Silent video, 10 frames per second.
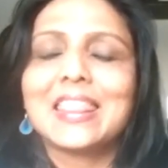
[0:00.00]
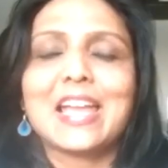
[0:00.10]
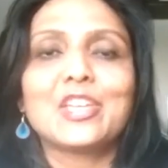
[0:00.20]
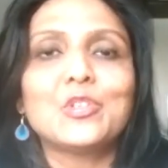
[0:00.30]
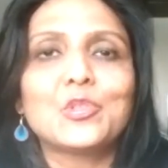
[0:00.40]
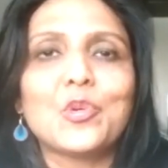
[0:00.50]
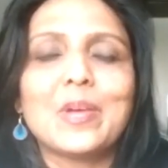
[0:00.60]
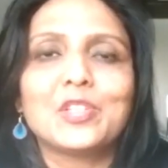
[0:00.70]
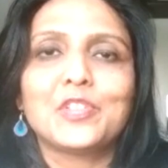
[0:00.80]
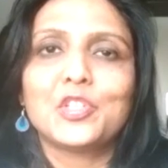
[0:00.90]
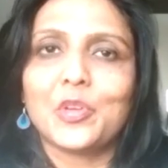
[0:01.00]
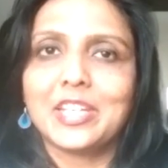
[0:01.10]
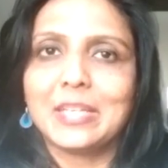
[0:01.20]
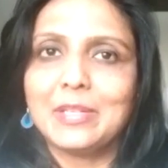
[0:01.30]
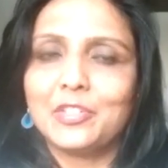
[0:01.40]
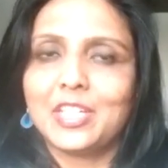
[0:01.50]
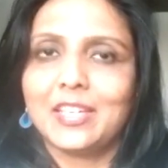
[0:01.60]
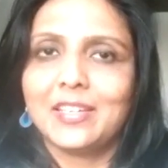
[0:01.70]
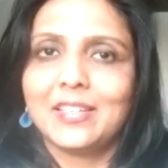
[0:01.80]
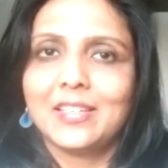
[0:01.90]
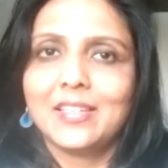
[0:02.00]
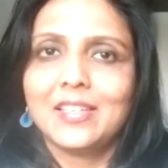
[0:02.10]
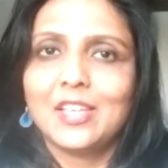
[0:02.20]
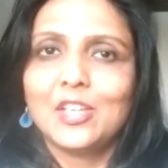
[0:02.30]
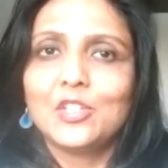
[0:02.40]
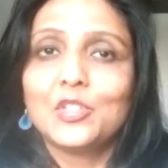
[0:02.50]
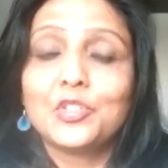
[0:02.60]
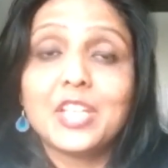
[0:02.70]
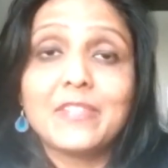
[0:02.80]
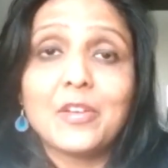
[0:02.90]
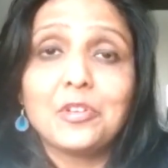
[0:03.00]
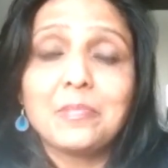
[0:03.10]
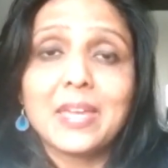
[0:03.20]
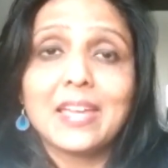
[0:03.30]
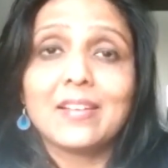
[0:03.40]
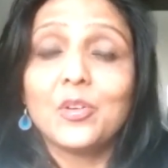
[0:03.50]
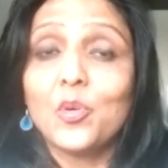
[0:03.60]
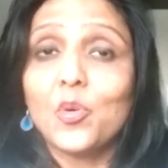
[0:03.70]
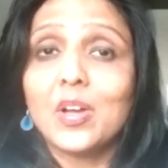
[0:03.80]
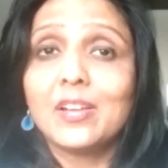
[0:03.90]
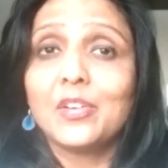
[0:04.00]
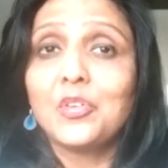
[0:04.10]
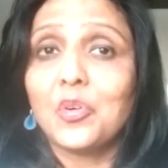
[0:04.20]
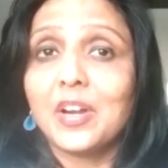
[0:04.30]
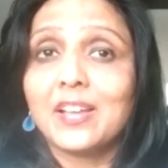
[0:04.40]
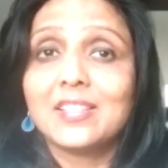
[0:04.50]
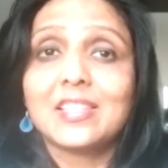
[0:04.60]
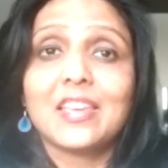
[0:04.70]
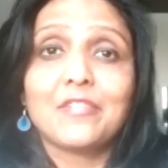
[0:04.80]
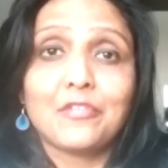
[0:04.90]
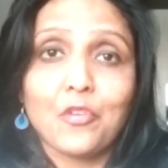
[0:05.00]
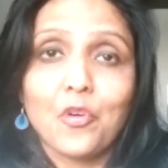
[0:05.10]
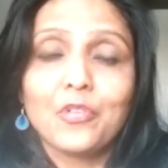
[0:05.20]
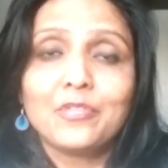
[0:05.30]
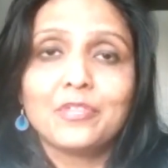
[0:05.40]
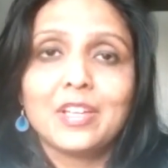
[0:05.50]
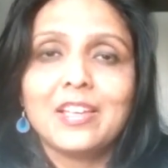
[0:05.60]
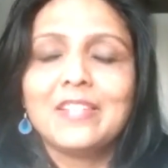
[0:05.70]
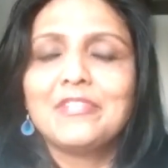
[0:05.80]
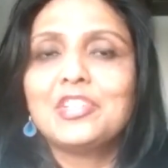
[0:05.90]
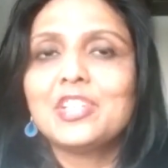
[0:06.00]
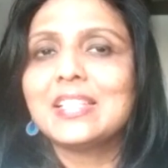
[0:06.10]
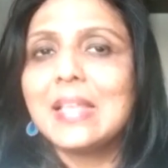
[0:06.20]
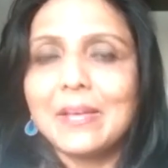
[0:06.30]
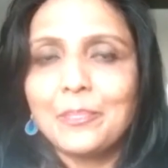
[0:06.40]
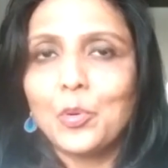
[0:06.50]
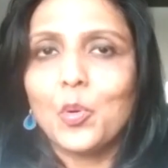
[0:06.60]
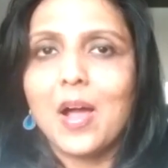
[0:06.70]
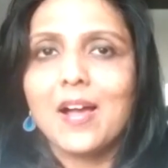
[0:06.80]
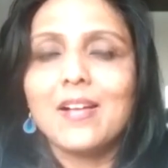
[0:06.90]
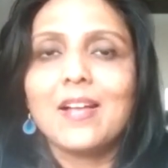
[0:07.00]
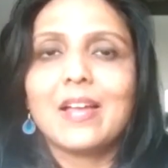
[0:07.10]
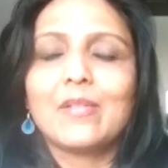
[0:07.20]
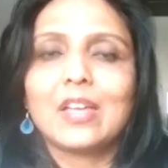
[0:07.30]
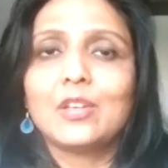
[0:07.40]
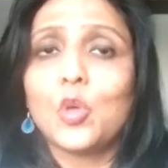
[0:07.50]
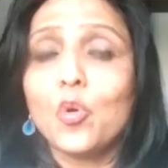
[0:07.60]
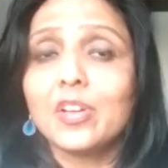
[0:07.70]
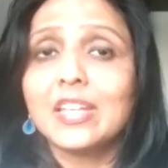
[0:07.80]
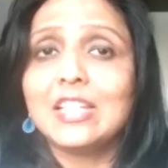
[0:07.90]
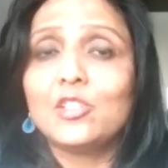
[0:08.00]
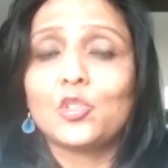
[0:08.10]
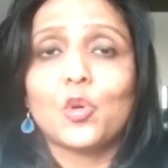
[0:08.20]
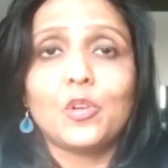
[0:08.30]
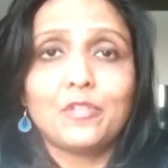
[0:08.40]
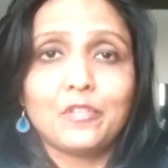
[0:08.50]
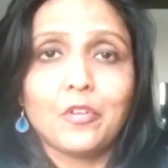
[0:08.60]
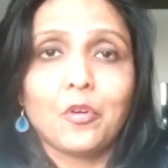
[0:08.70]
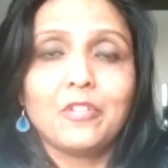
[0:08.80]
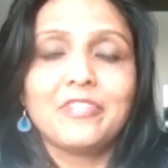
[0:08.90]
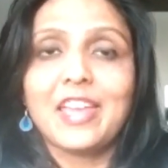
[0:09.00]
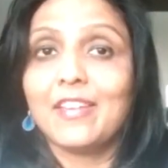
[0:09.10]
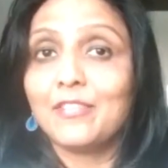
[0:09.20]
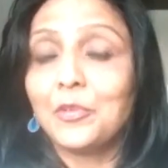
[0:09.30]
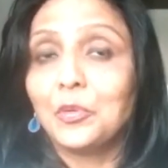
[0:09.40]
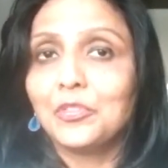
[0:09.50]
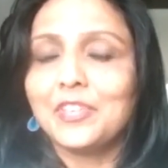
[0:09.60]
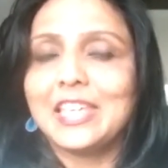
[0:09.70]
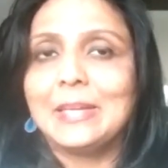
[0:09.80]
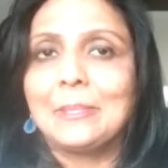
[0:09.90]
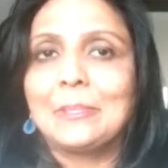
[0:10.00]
Thank you so much for joining me today. So today we're going to make Goan Goddache Fov, which is Poha. In Konkani it's called Fov, F-O-V.